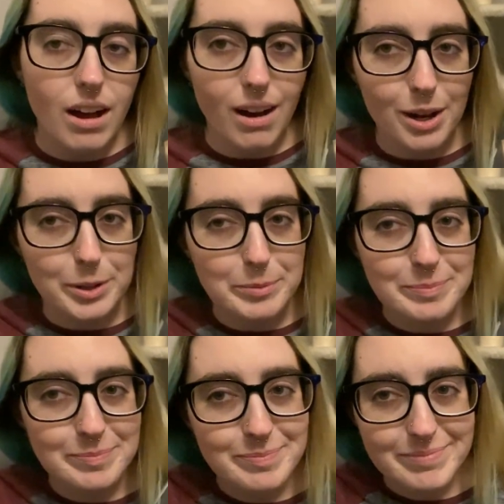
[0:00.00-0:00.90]
um,
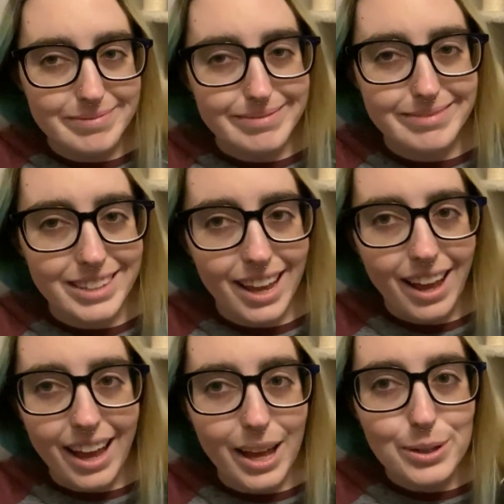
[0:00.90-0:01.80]

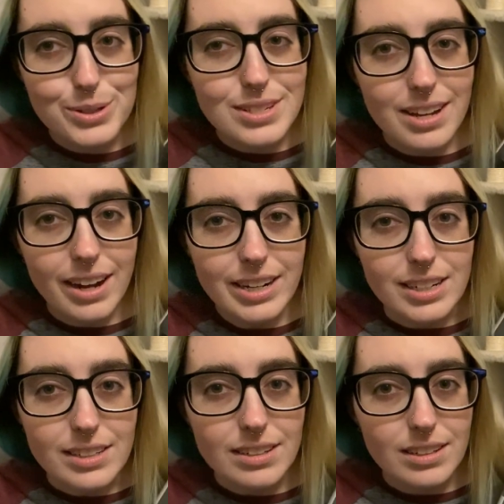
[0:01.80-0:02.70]
I was
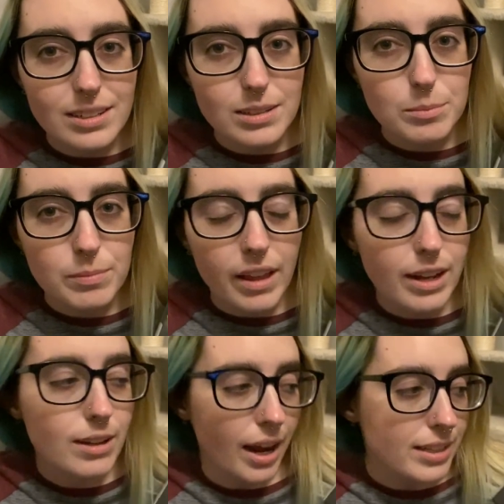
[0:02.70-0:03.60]
tired. Um,
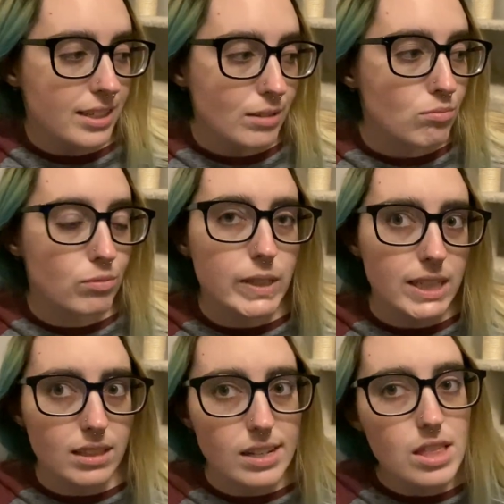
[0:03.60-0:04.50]
I, I did
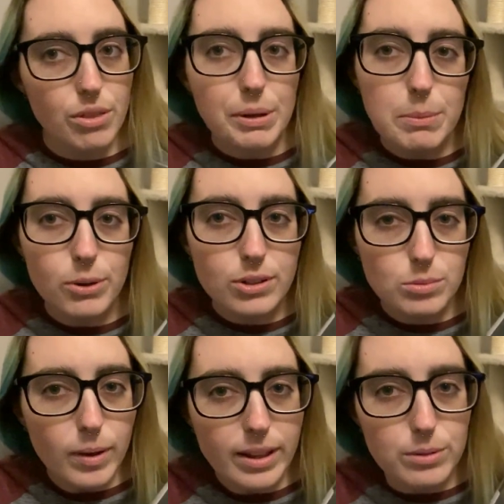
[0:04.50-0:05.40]
read like three books
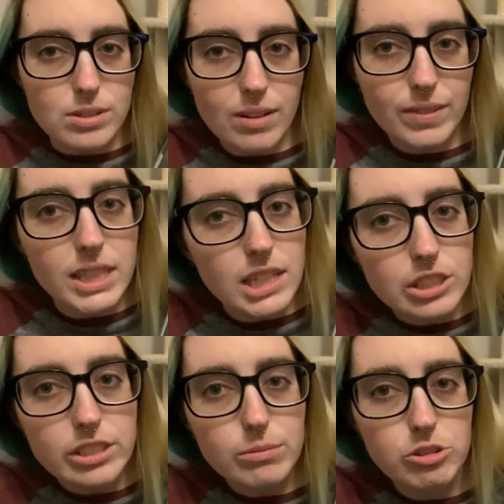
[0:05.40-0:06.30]
while I was on
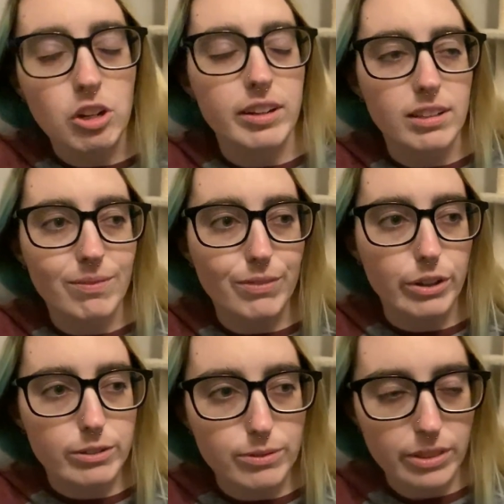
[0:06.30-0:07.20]
vacation, which I didn't
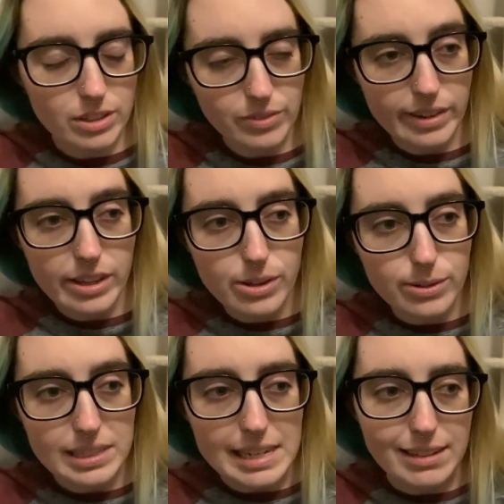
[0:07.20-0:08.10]
vlog for this video
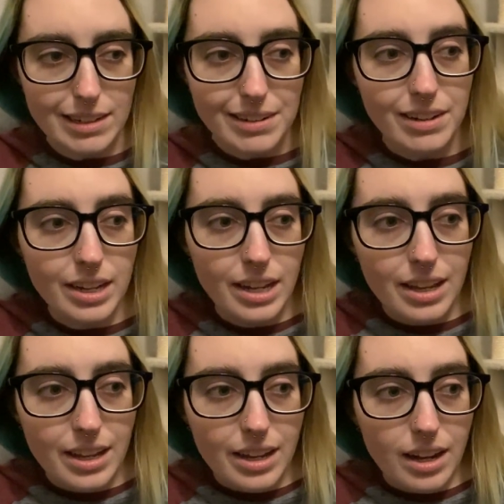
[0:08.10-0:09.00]
because I did
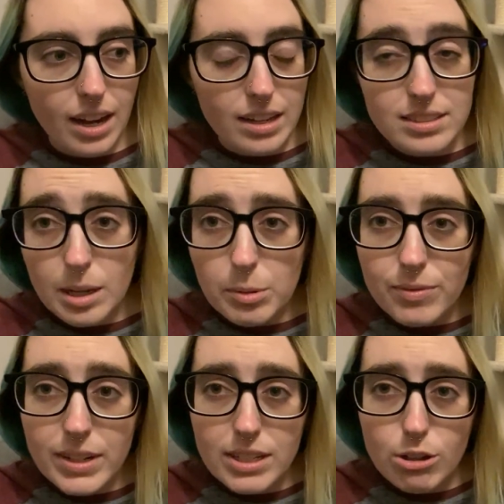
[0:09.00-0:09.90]
a separate
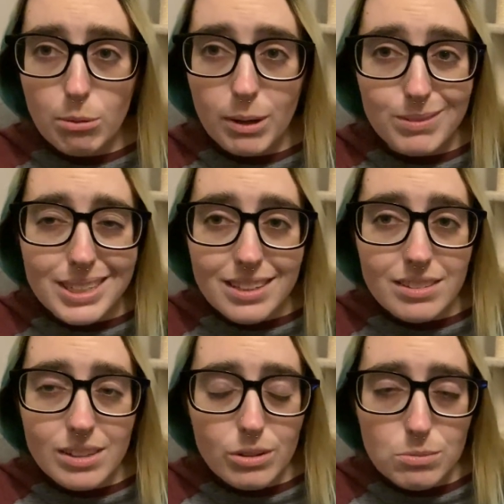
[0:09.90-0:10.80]
video about reading the
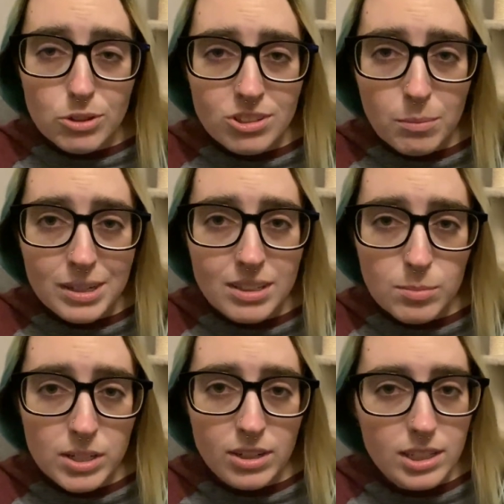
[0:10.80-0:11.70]
lowest books on my
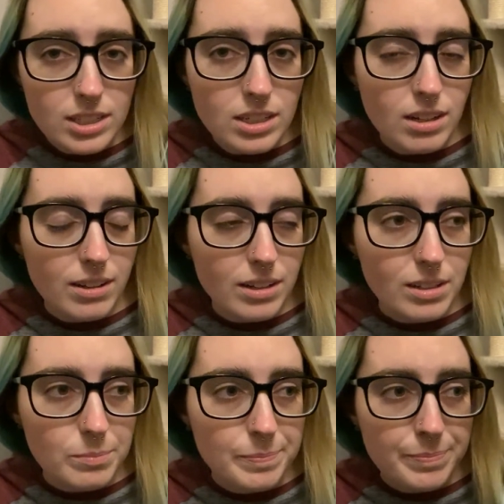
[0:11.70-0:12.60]
TBR.
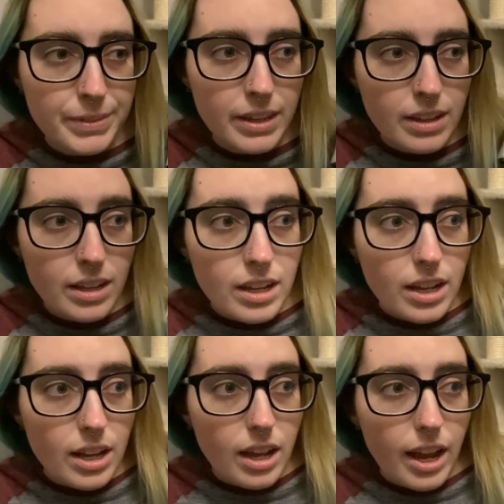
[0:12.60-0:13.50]
Um,
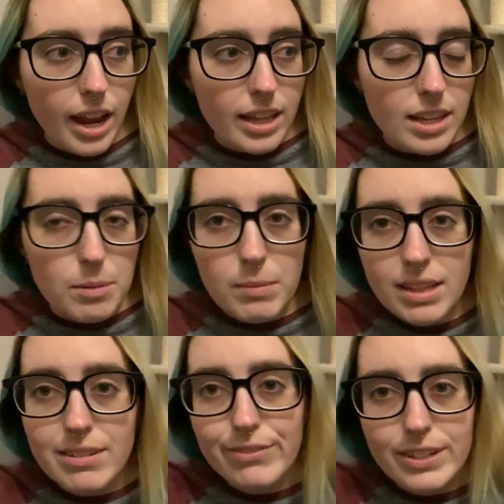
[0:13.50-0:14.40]
and I meant
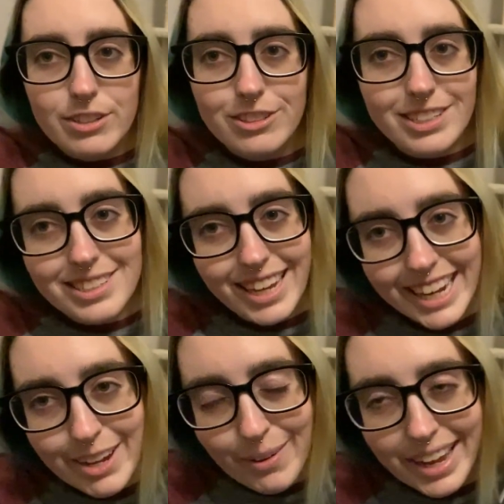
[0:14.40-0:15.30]
to finish this
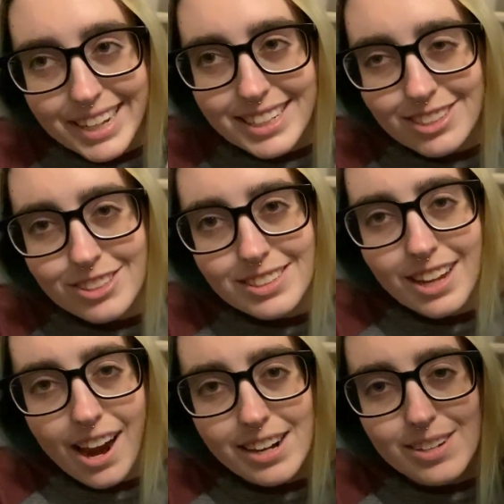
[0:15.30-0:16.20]
anyway, and it just
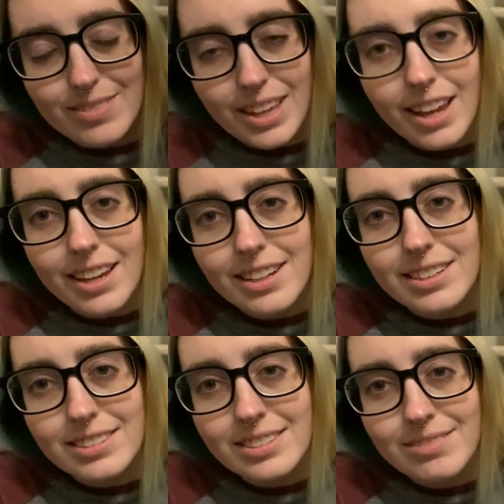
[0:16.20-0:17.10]
kind of like
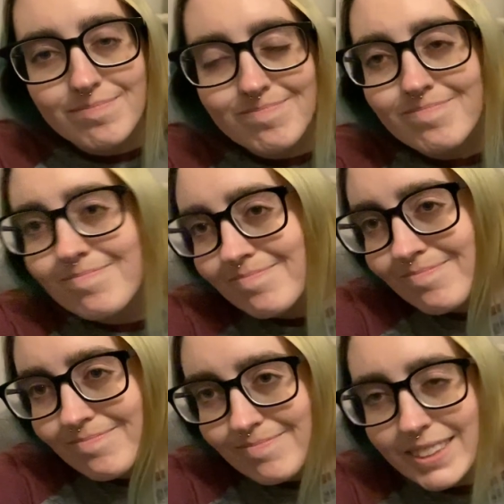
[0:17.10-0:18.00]

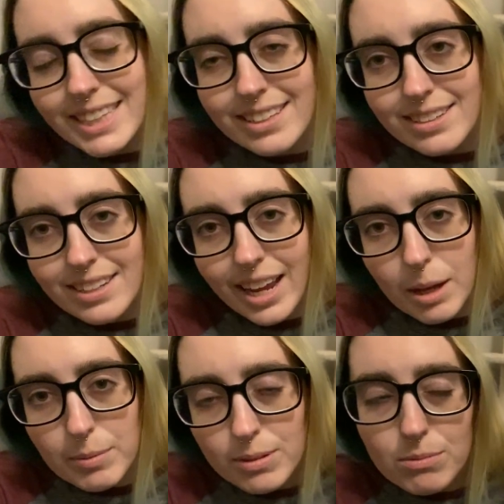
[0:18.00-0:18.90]
didn't
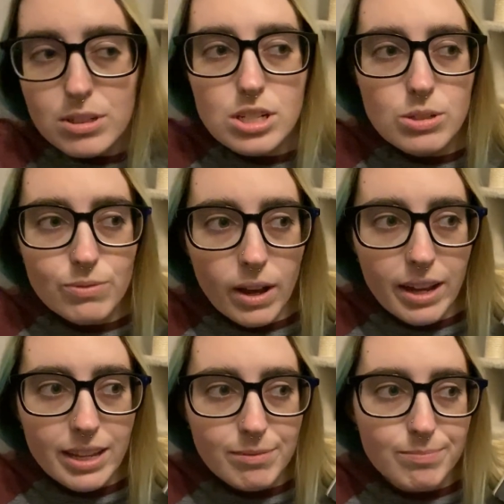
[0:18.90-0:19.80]
happen, which is
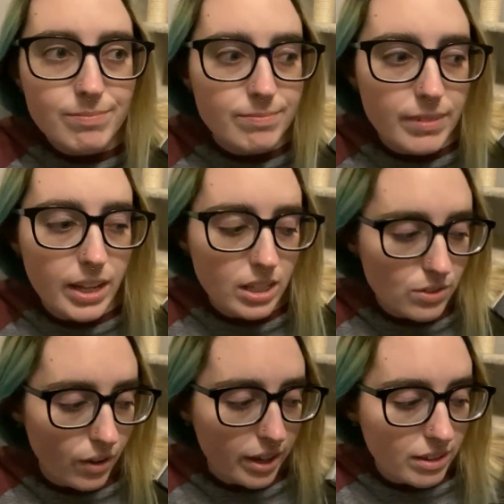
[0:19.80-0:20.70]
fine. It's
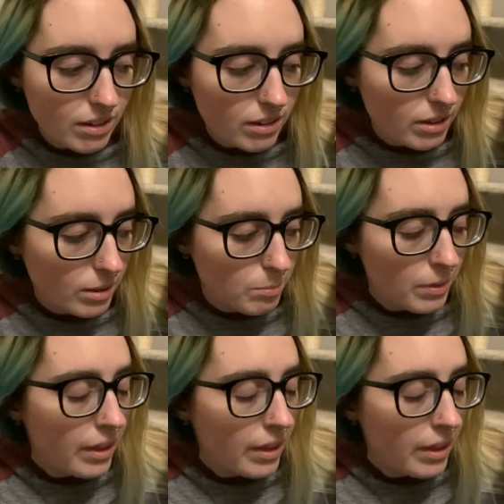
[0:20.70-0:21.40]
fine. Um,